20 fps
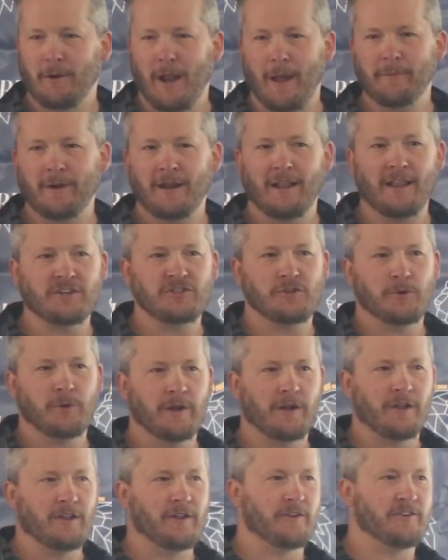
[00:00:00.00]
But I'm gonna let you
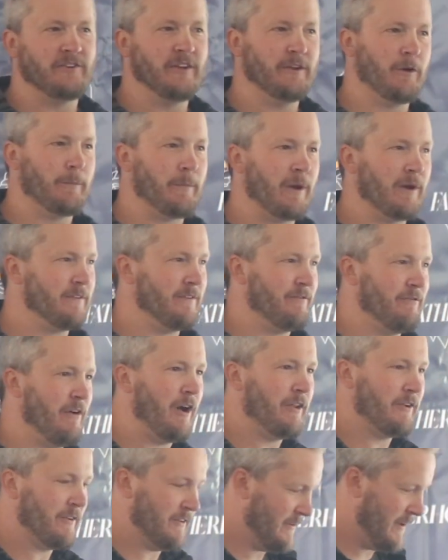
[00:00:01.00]
in on a little secret about
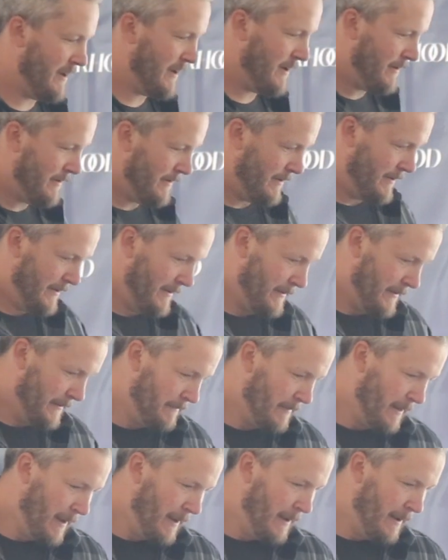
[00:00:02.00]
Father's Day.
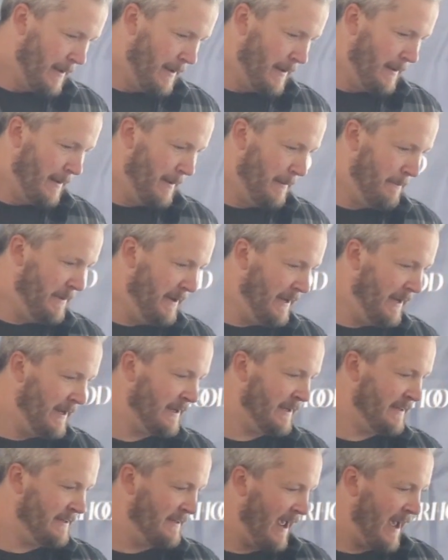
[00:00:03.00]

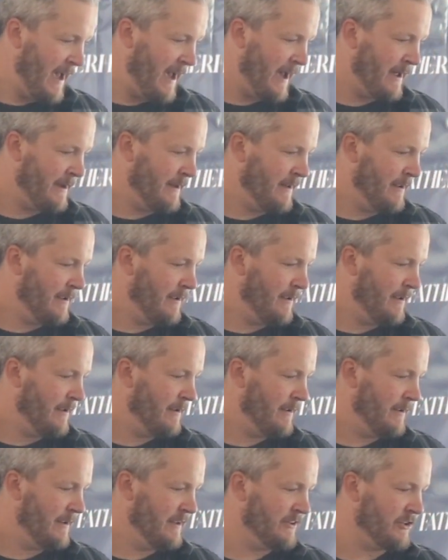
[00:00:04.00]
Being a dad
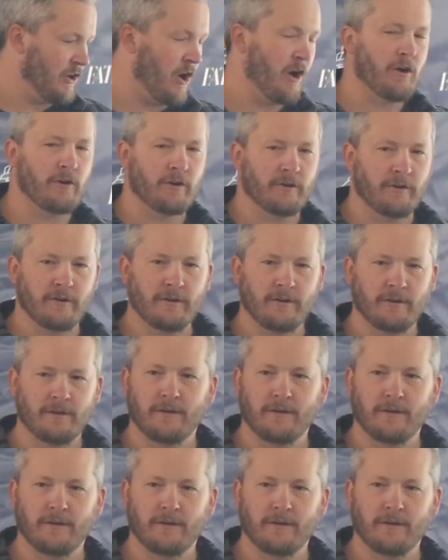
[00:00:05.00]
is hard.